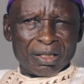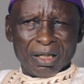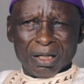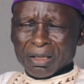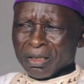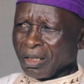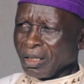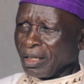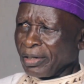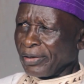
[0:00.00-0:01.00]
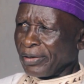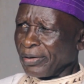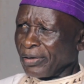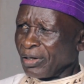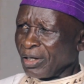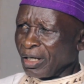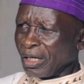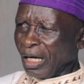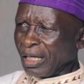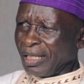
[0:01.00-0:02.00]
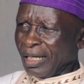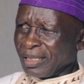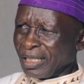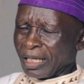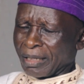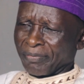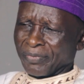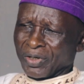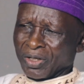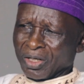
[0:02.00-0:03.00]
And at that time,